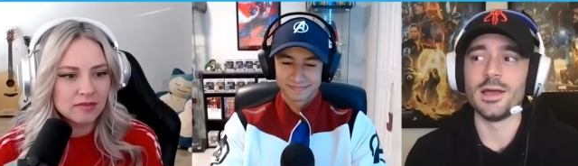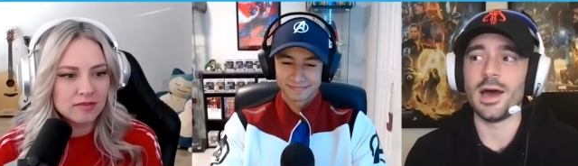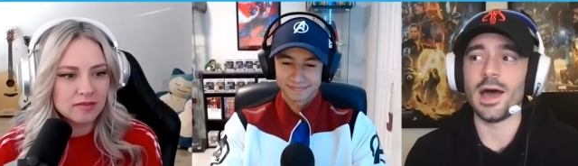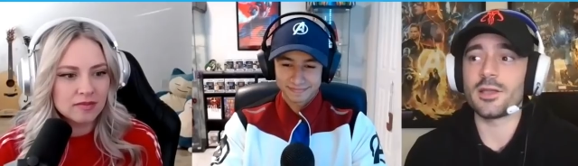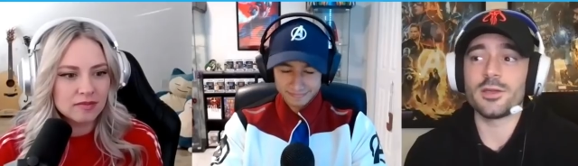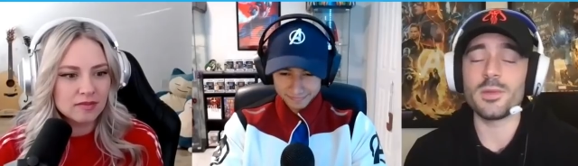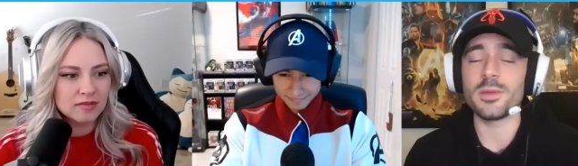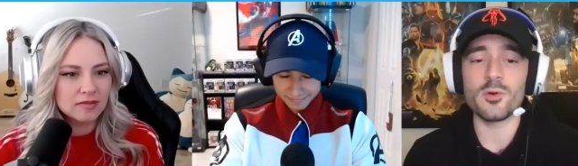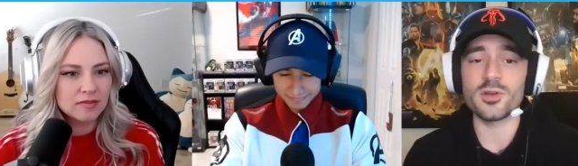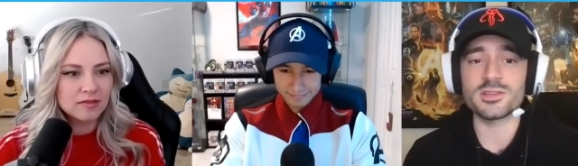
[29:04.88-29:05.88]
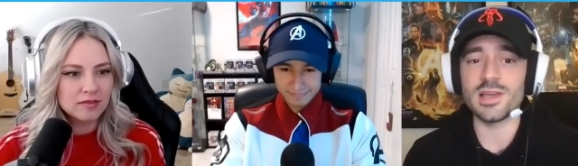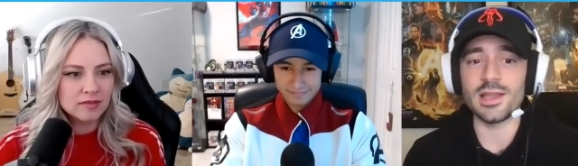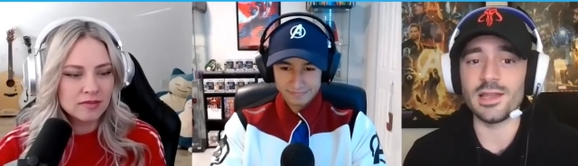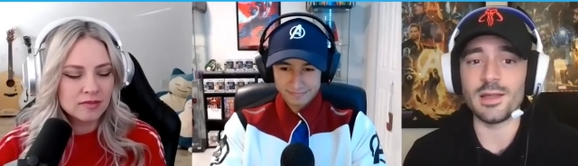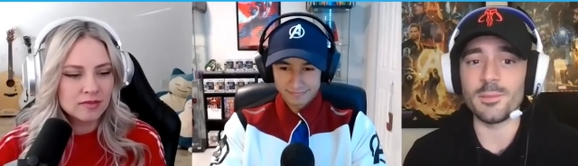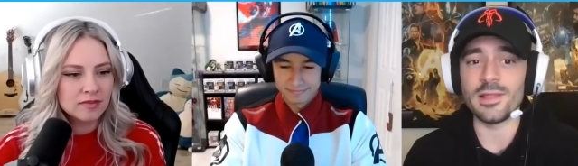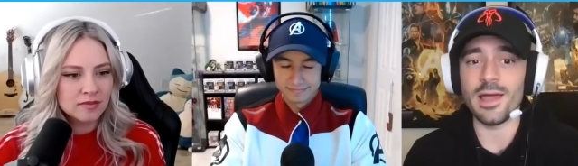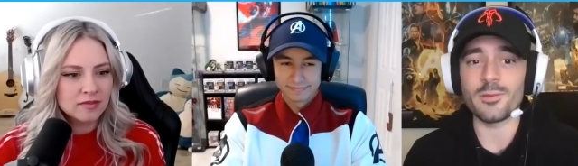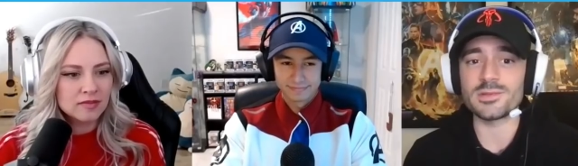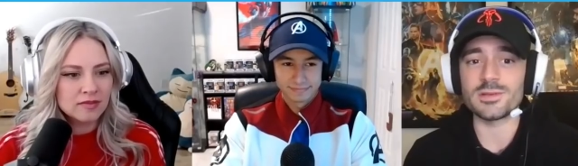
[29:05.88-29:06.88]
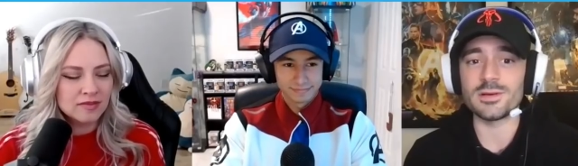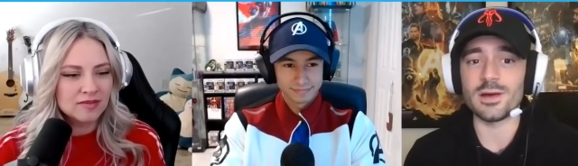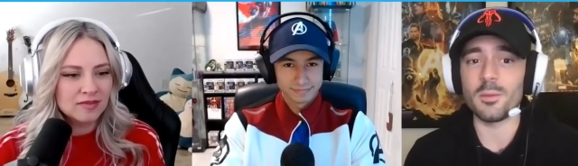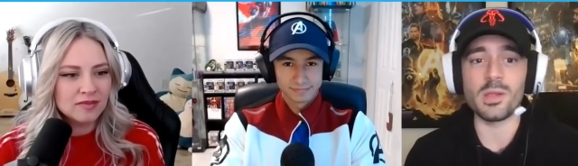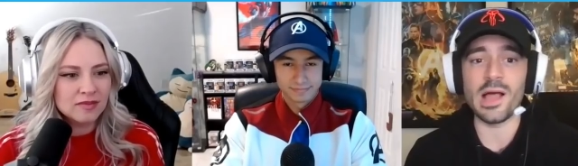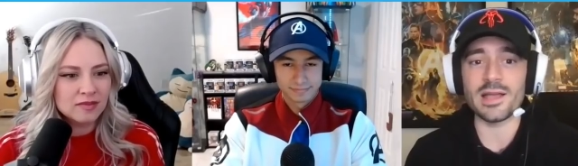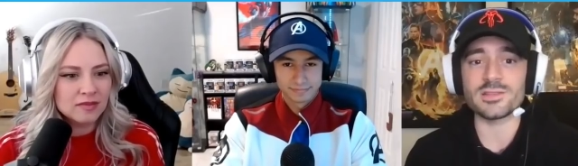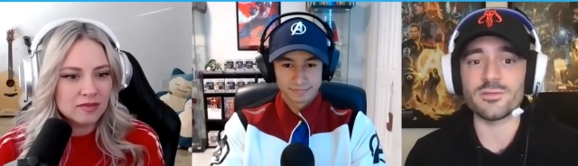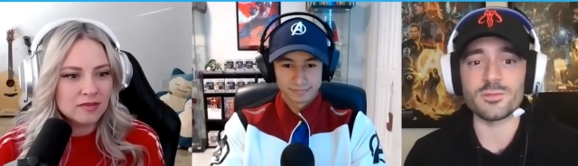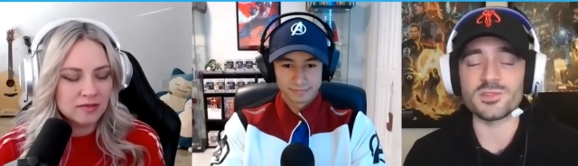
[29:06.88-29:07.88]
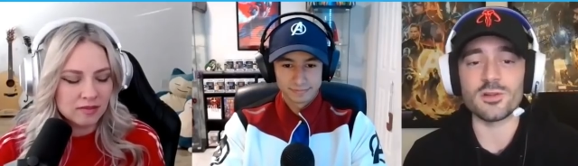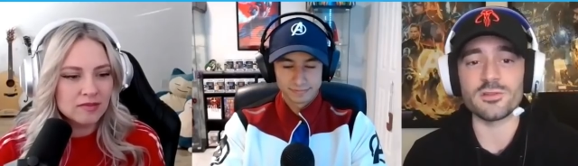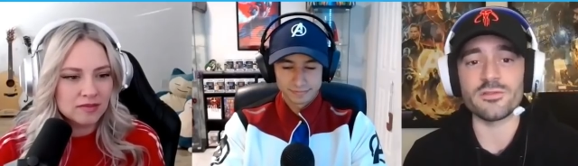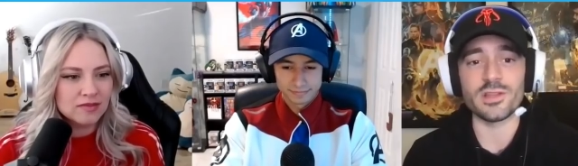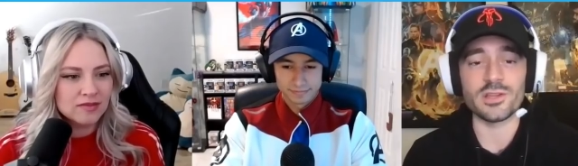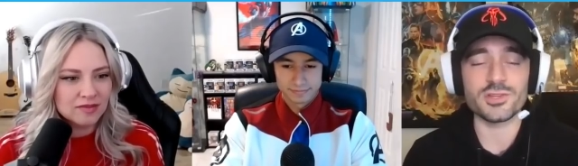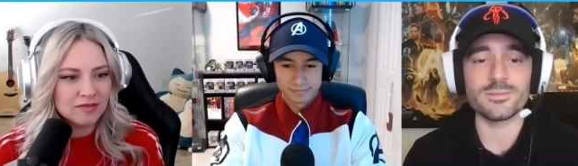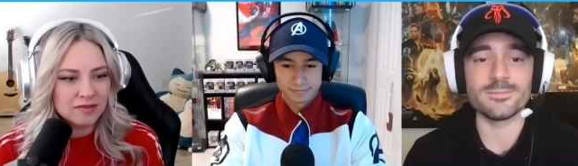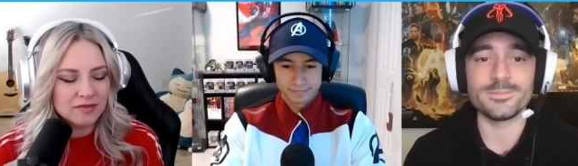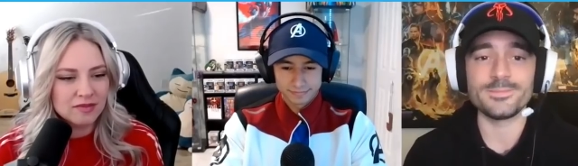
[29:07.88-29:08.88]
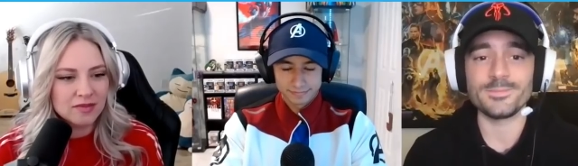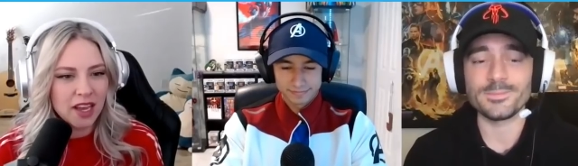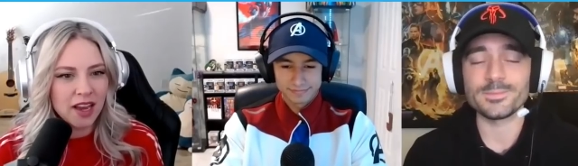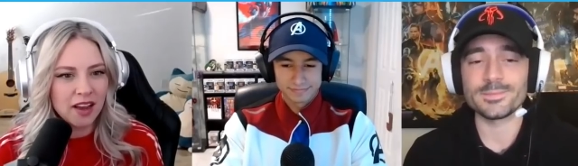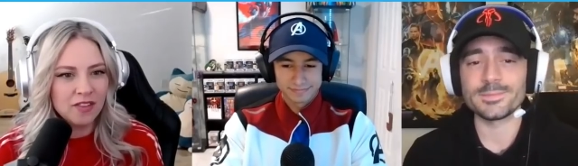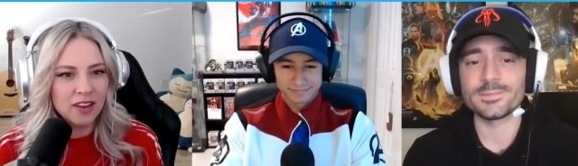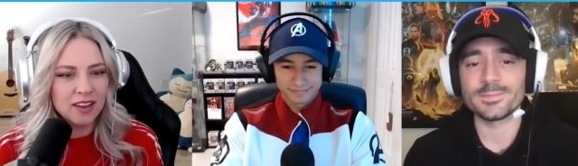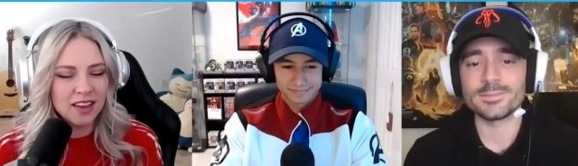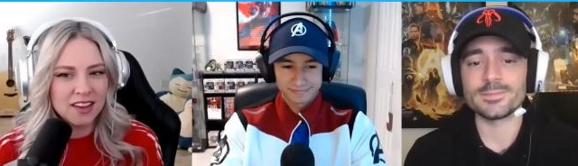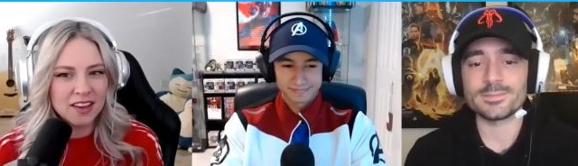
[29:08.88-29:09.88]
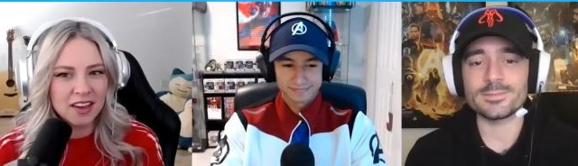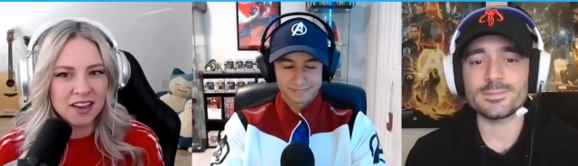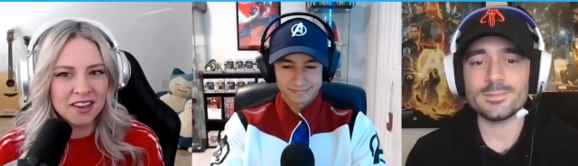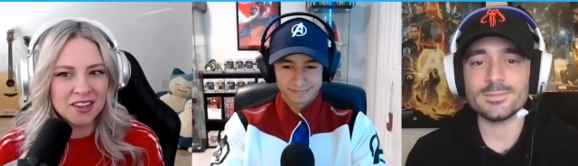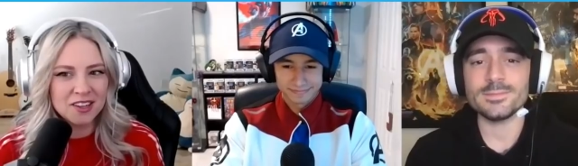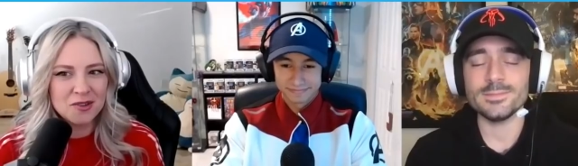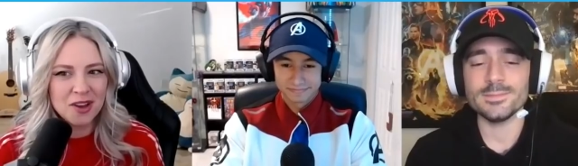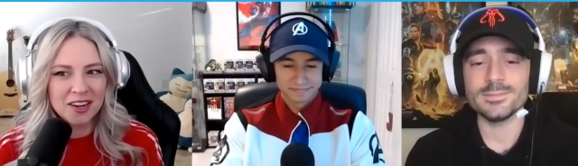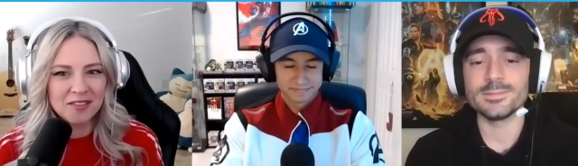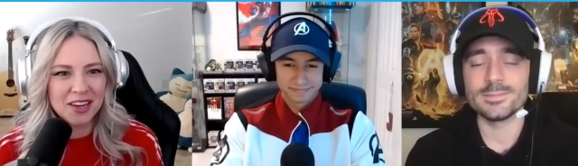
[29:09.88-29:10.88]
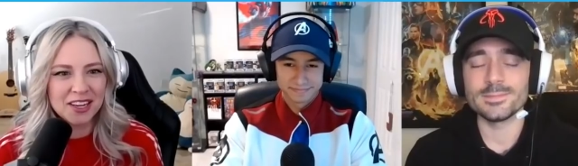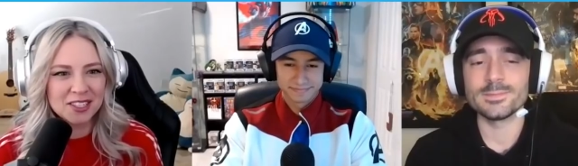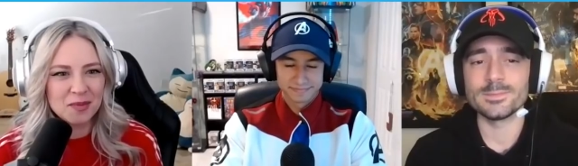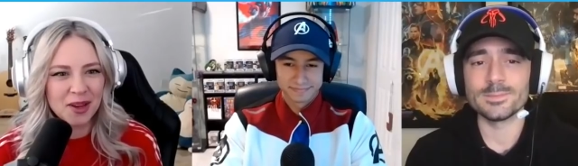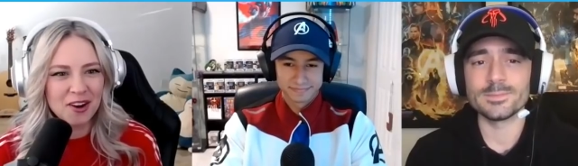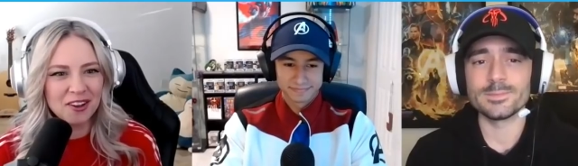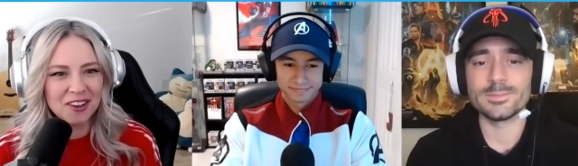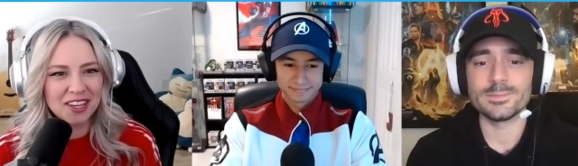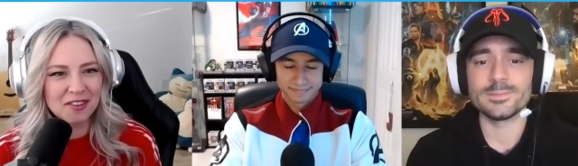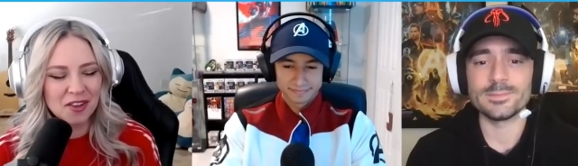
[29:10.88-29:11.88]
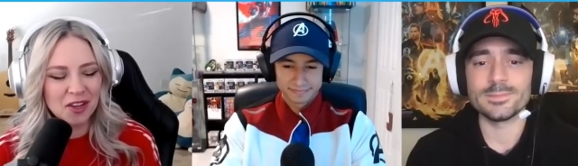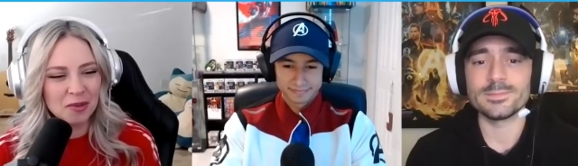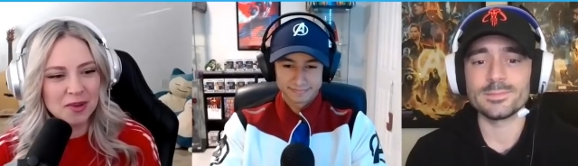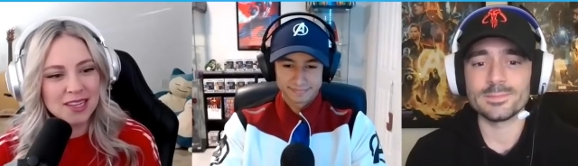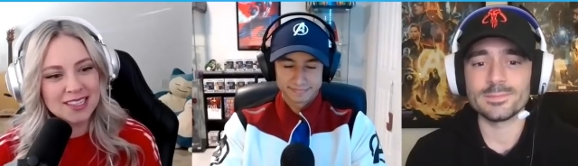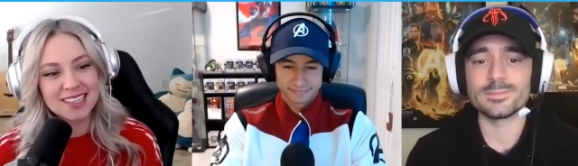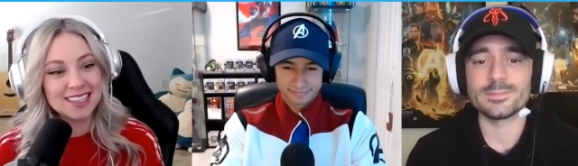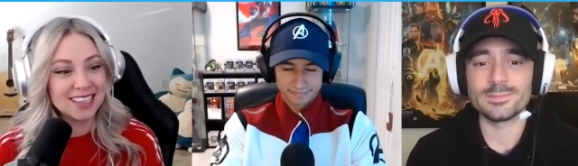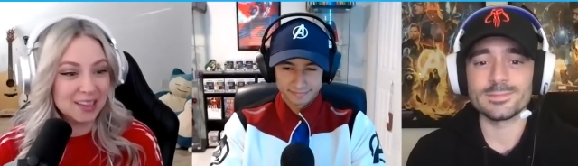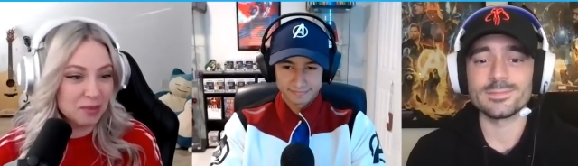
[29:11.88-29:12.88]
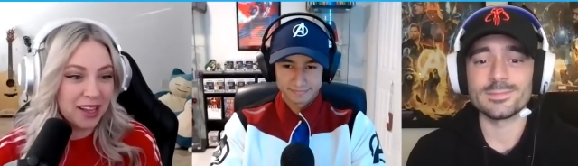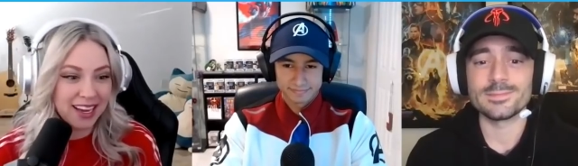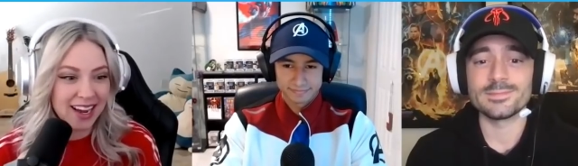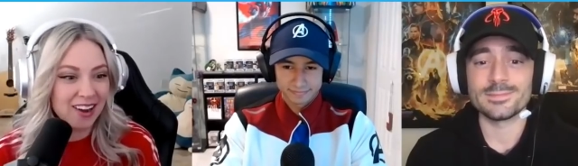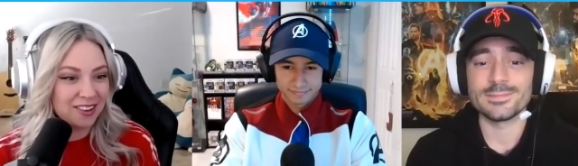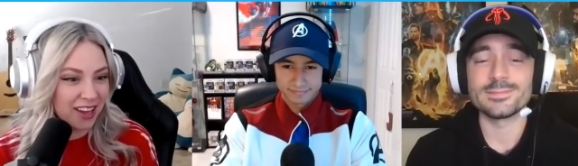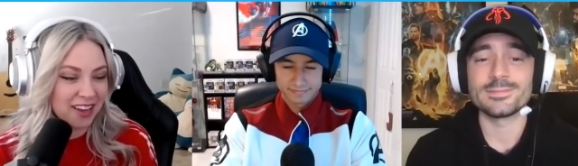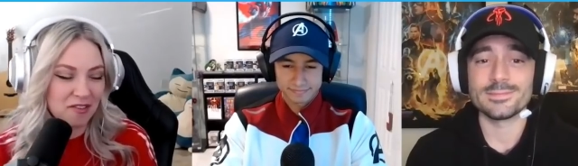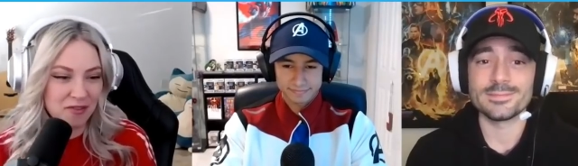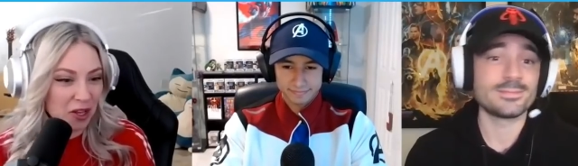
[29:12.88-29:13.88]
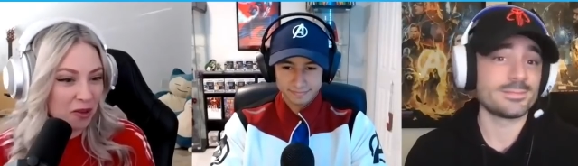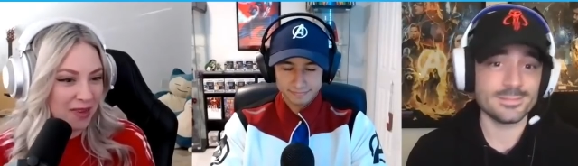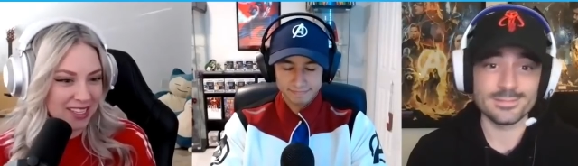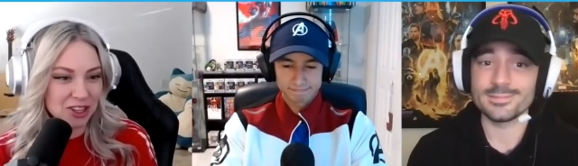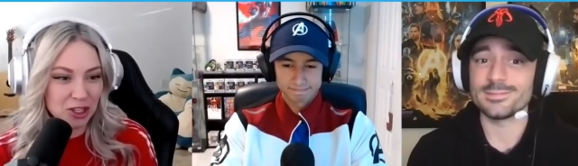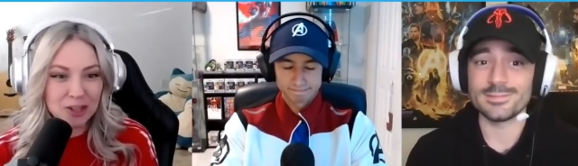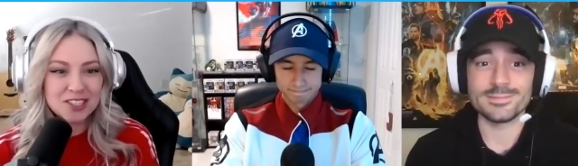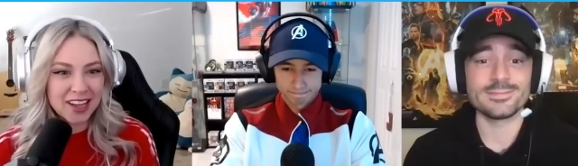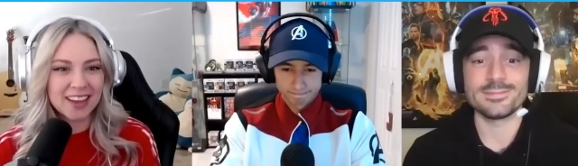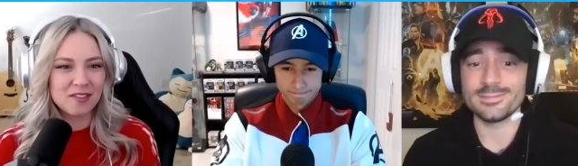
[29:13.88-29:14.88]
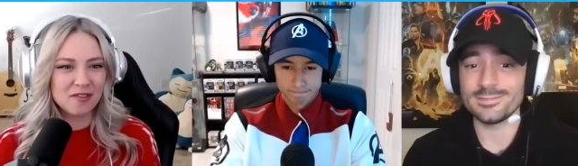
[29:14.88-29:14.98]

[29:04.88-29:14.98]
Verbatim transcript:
Speaker 1: I couldn't be more excited. I mean, that was a, a blast from start to finish.
Speaker 2: Yeah, I felt like uh, you kind of nailed it by calling it a film because it it played out like a film. It looked like a